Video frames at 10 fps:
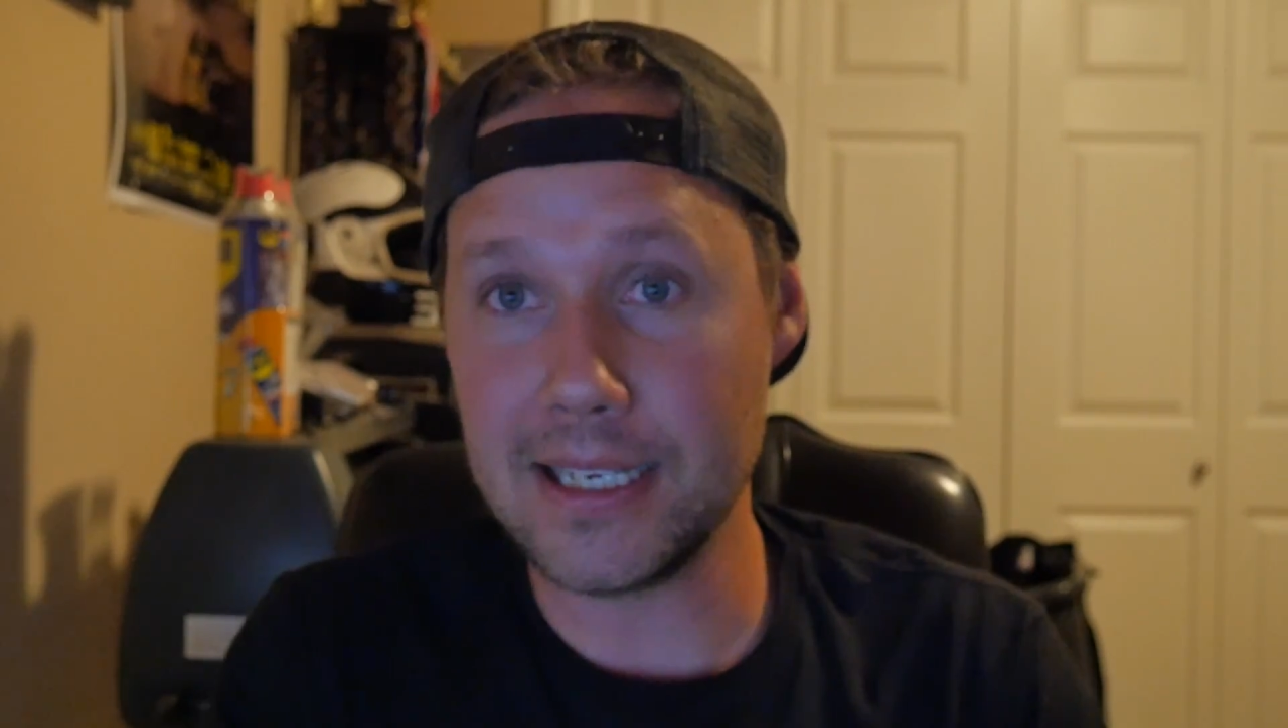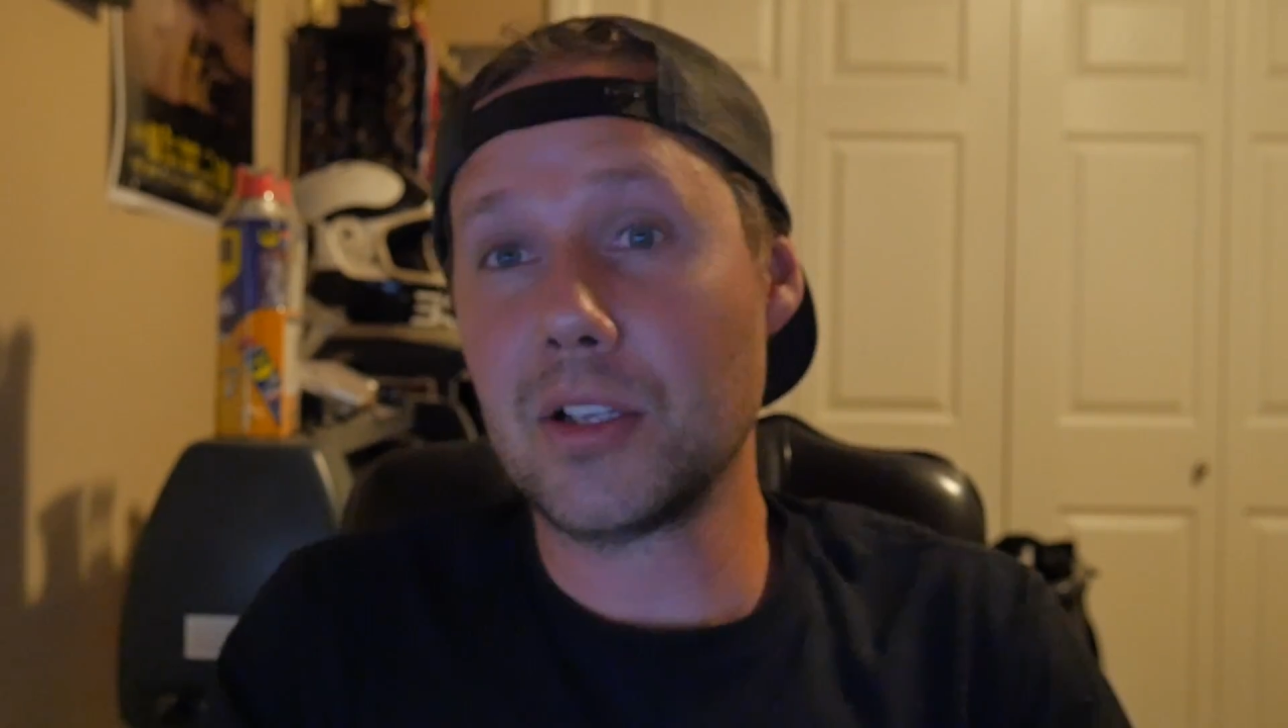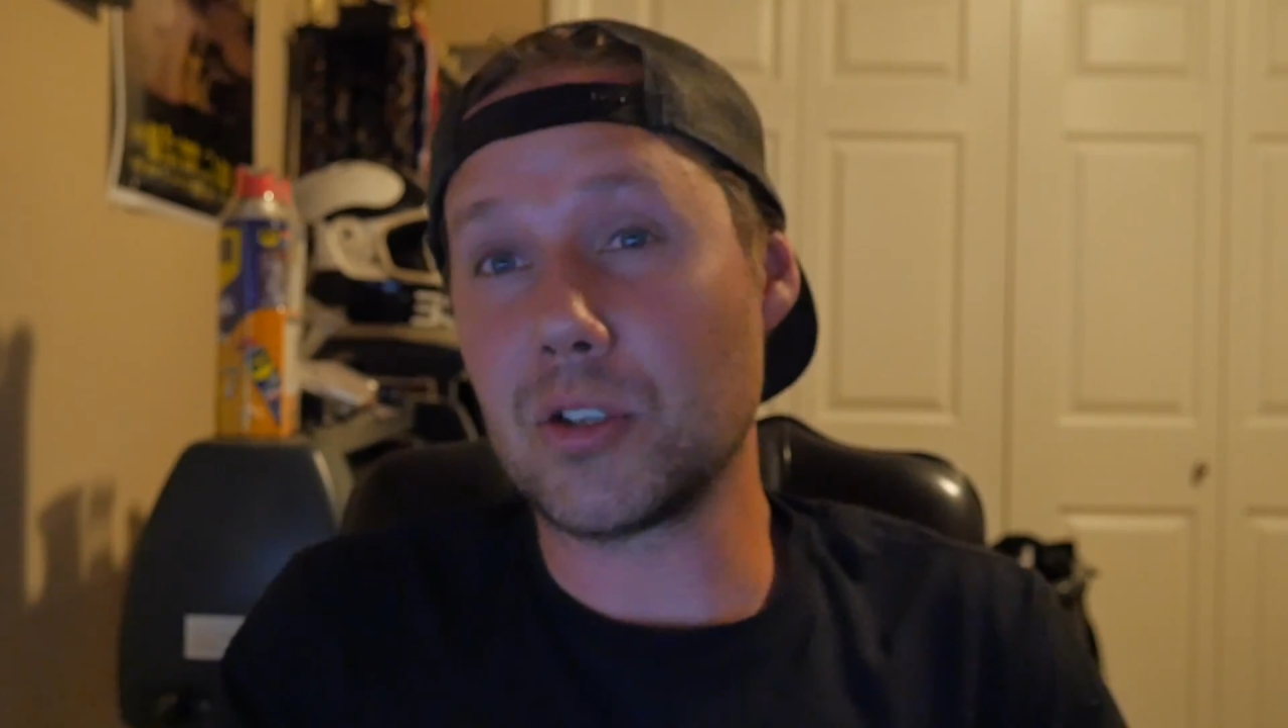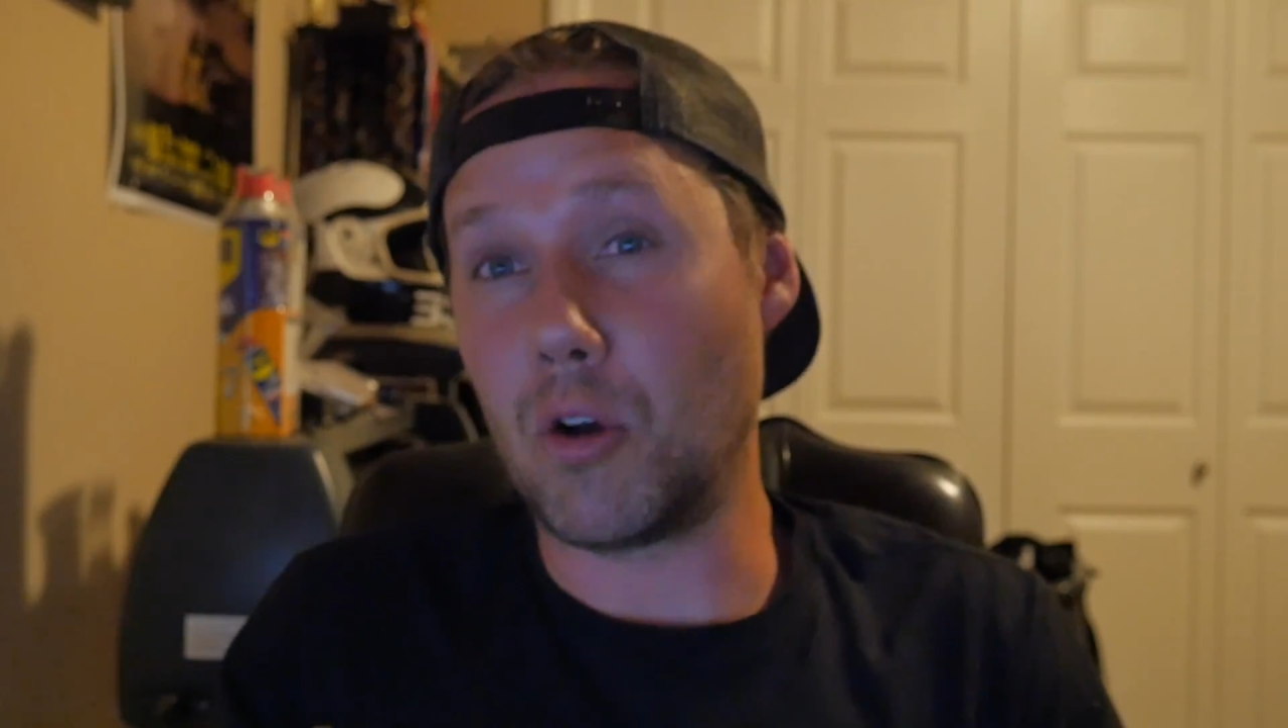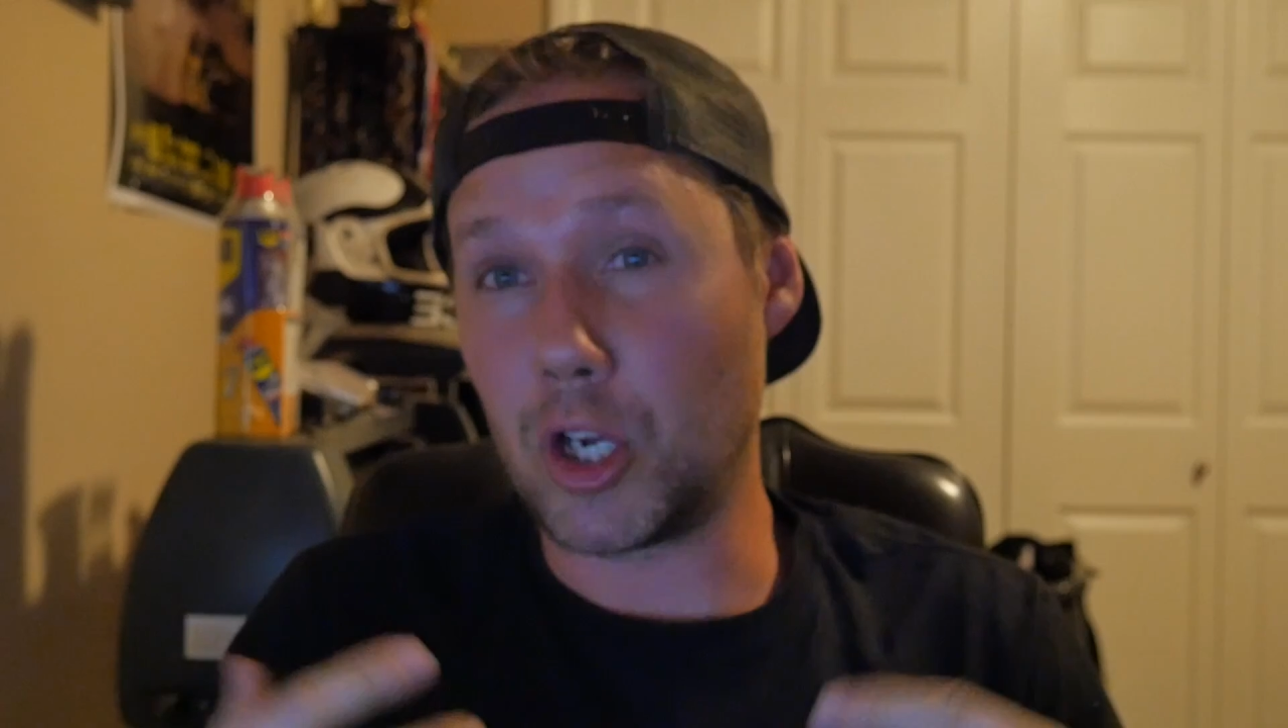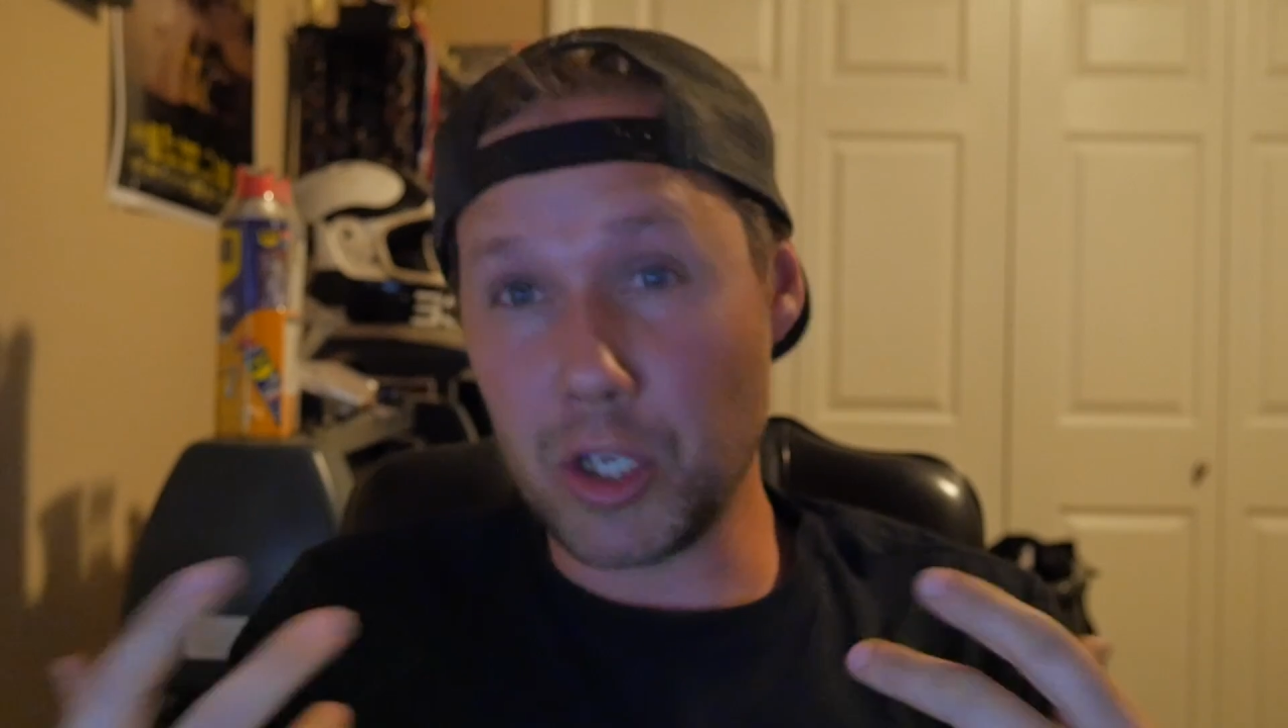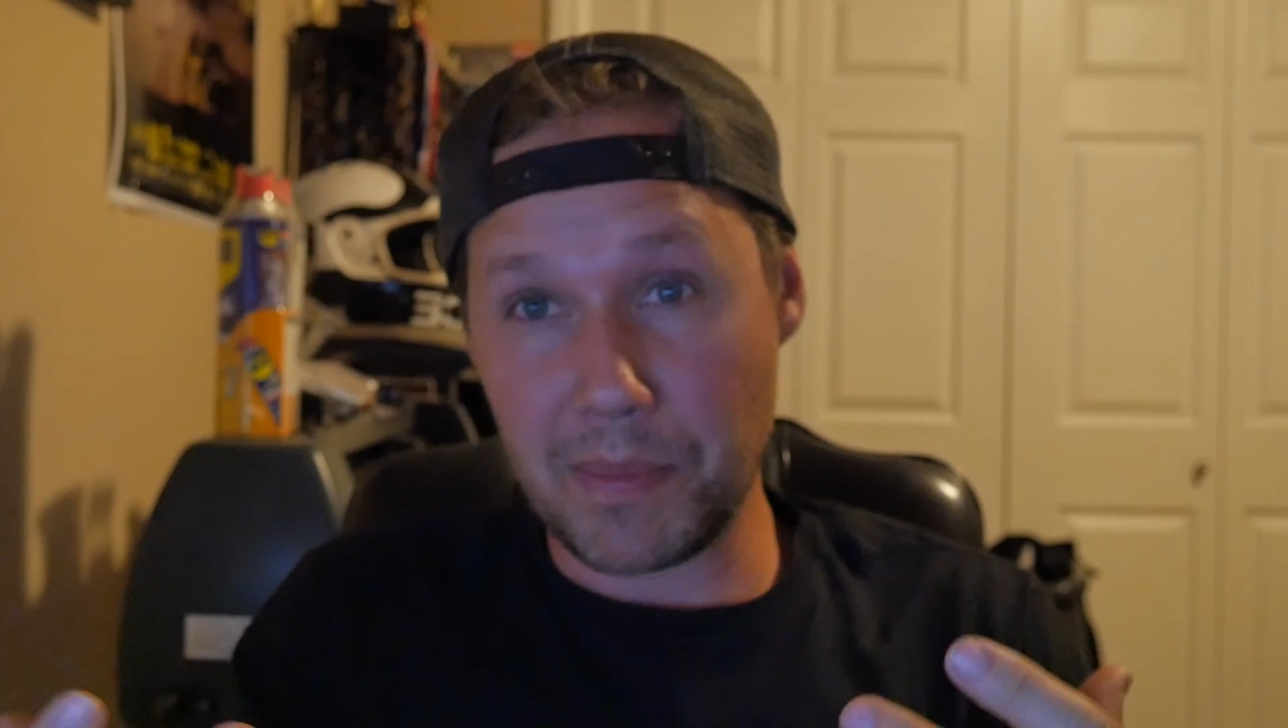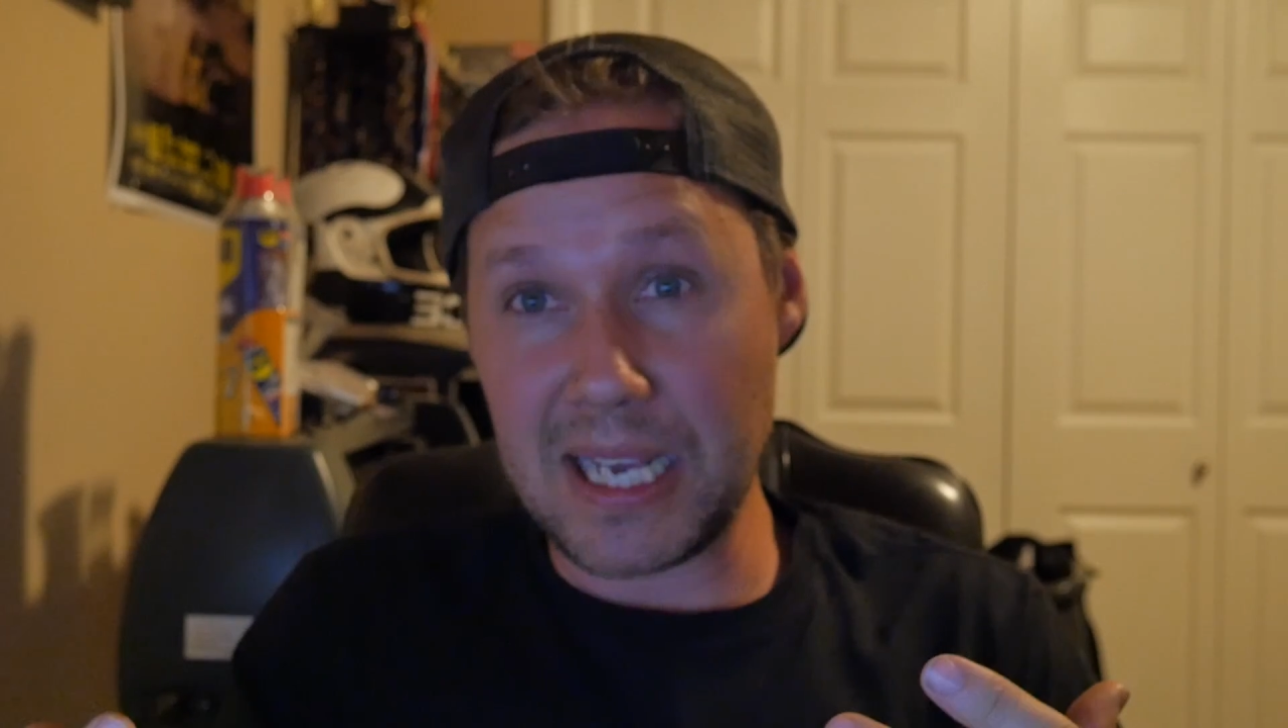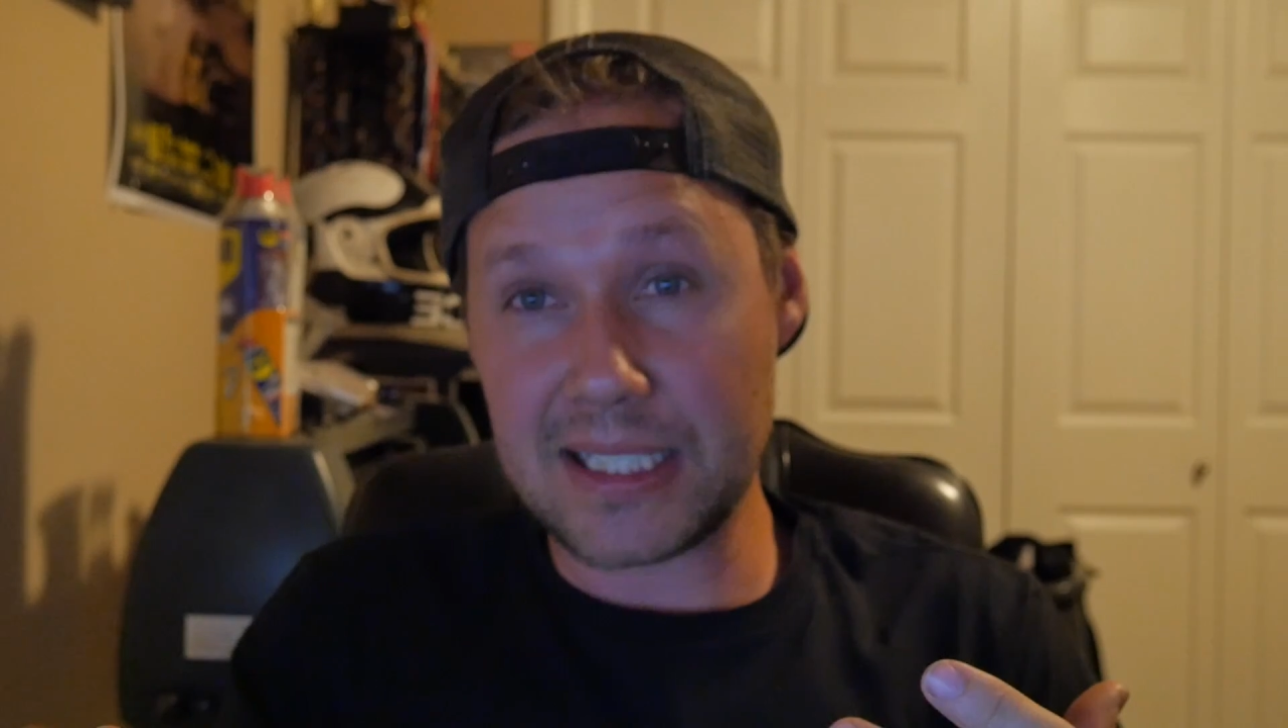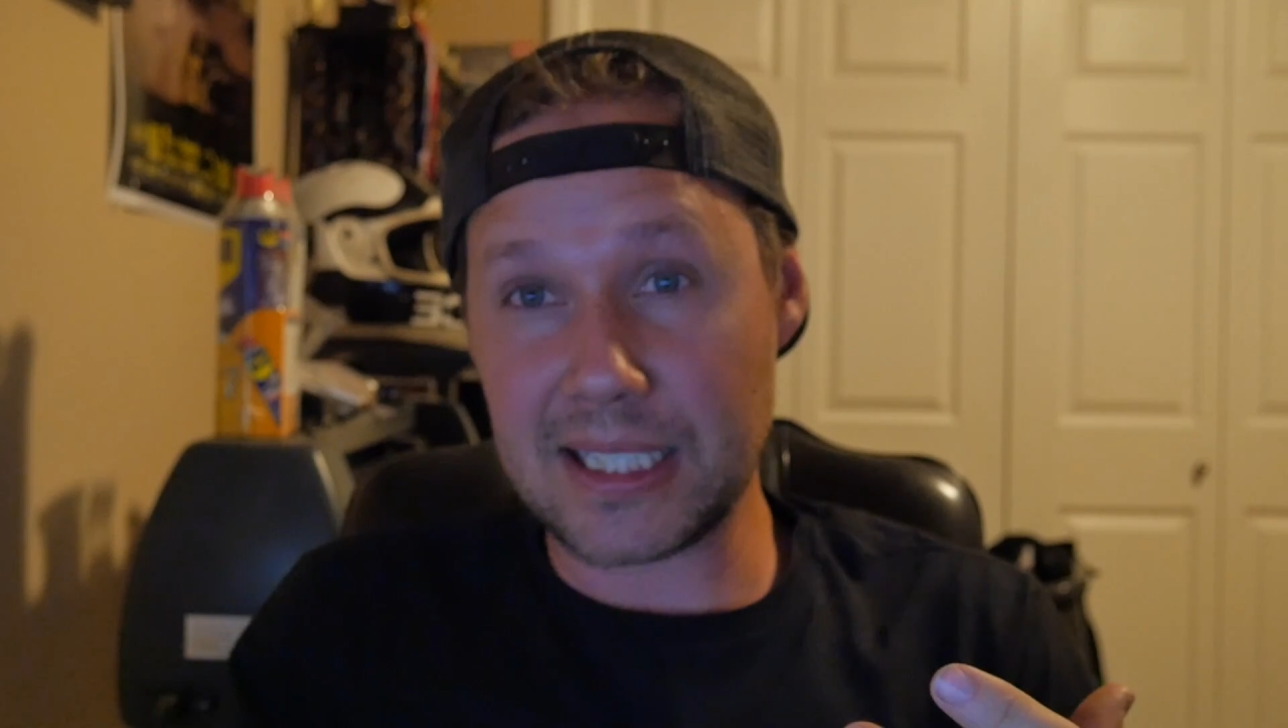So a good
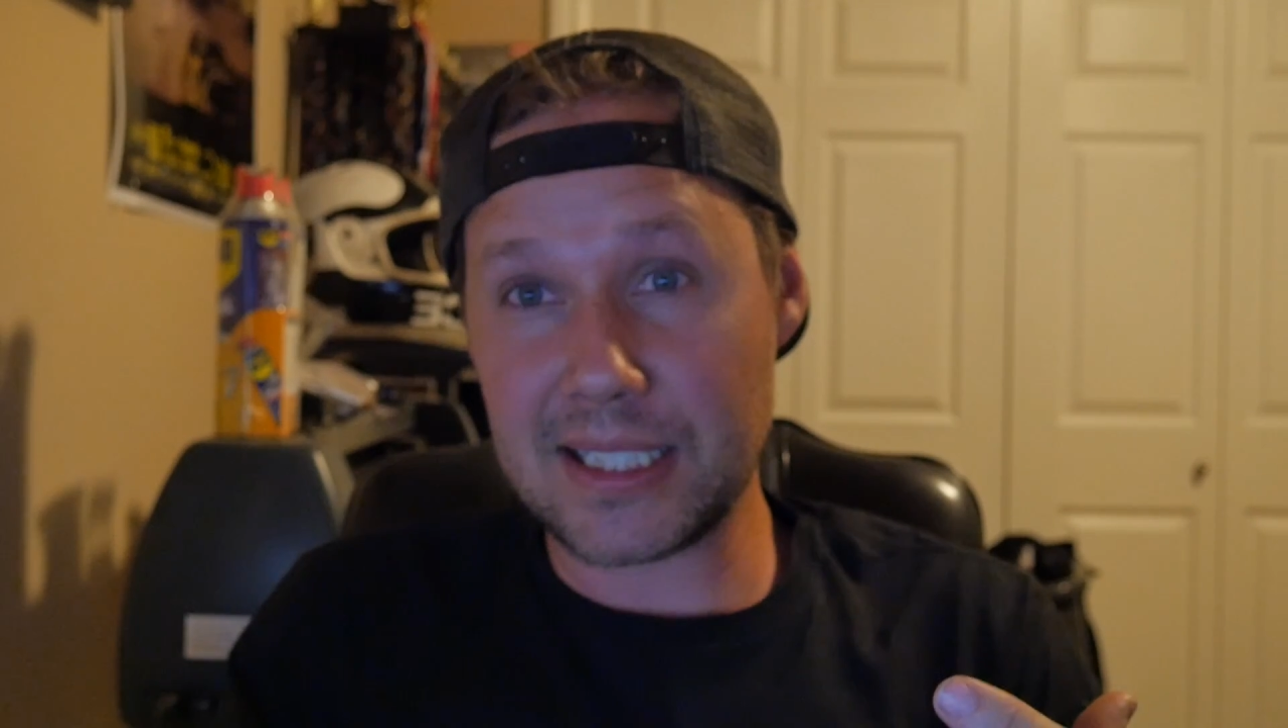basic